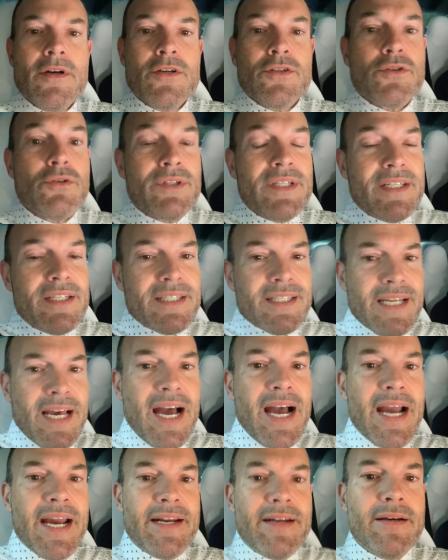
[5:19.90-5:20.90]
So
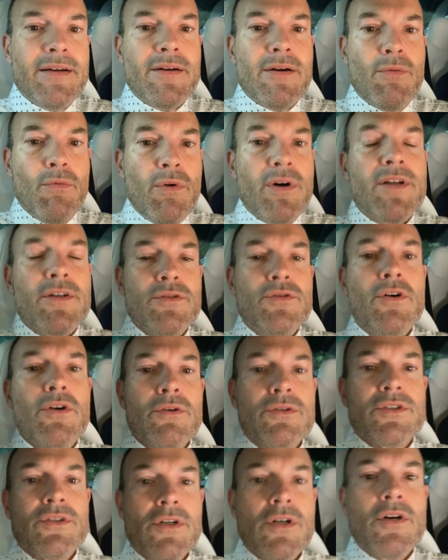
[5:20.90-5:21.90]
decide what
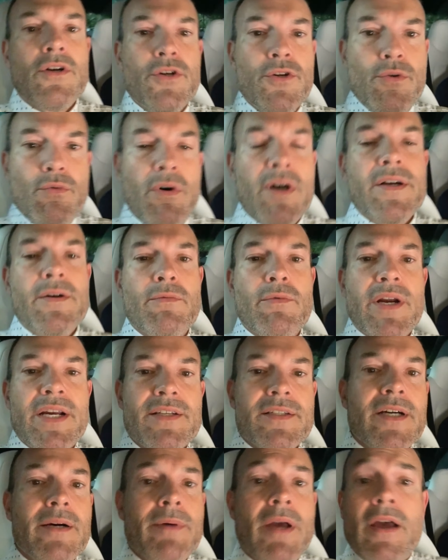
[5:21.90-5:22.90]
adult you want to
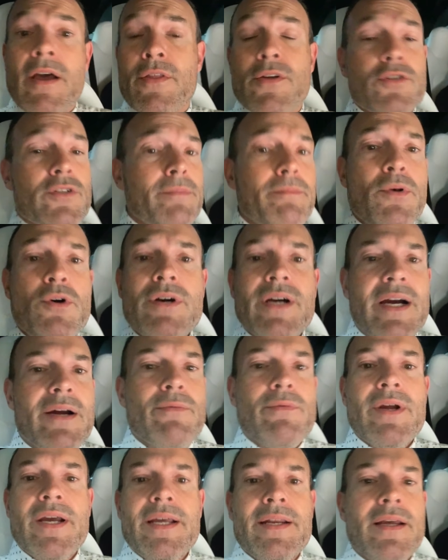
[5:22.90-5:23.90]
raise up. There's a book I
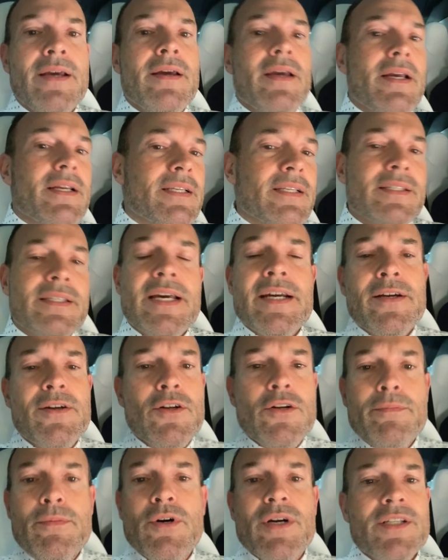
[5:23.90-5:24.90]
read. It's a
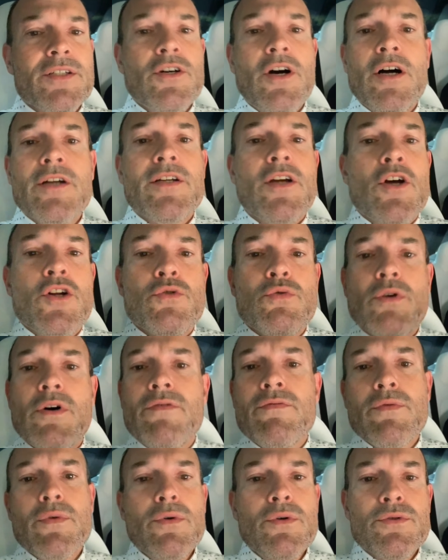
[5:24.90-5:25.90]
secular book. It's called
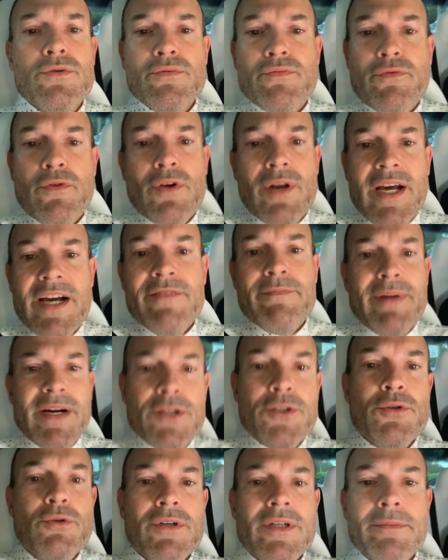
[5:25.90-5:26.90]
12 Rules for Life by
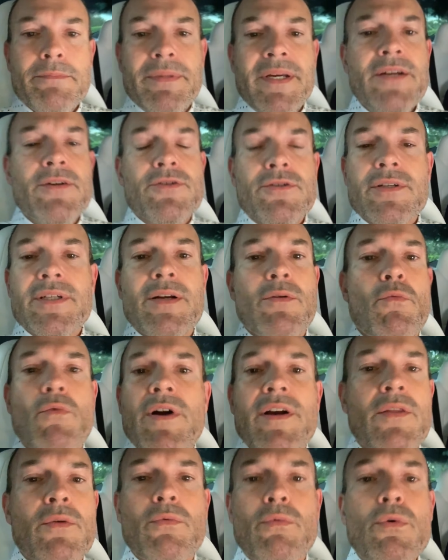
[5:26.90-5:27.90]
Jordan Peterson. And
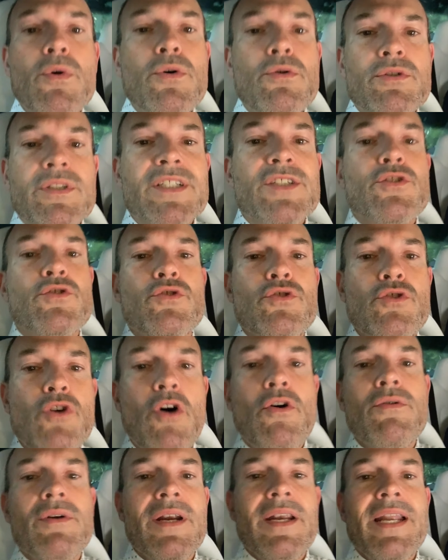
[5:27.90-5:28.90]
one of the rules is
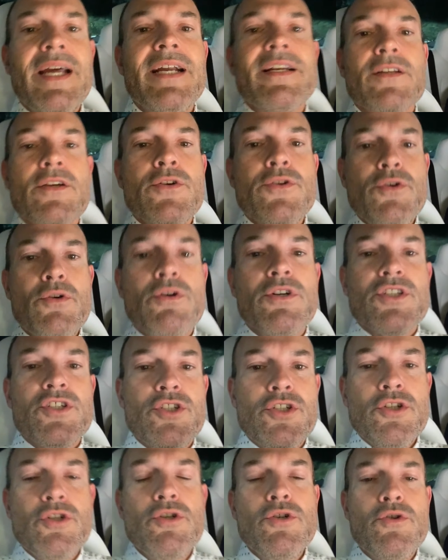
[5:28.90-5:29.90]
don't let your
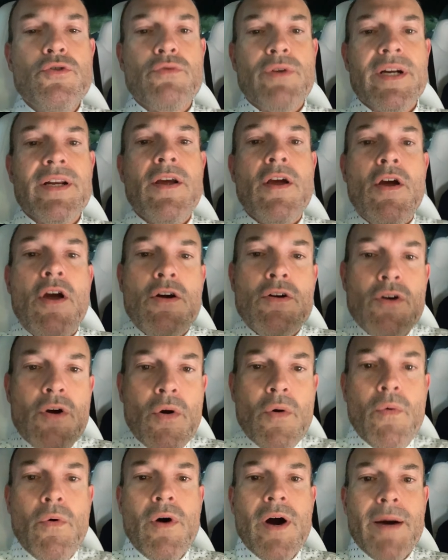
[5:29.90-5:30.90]
children
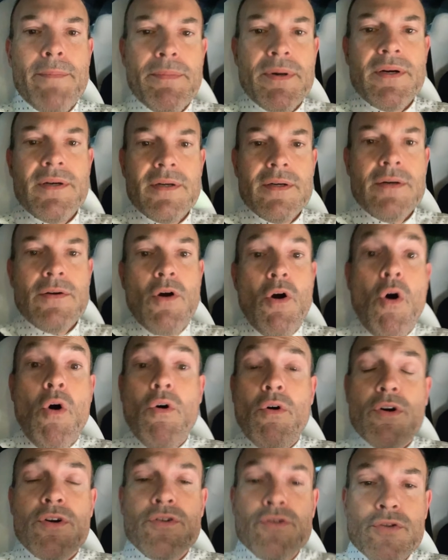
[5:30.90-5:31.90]
grow up
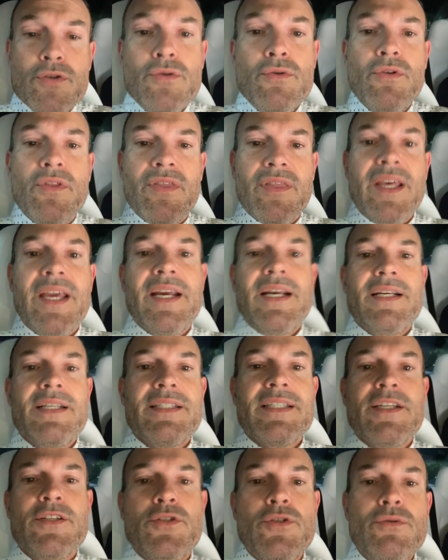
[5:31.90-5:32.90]
or do things
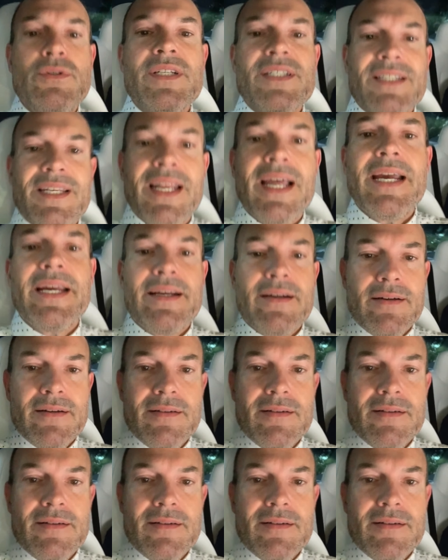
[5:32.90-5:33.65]
that you dislike.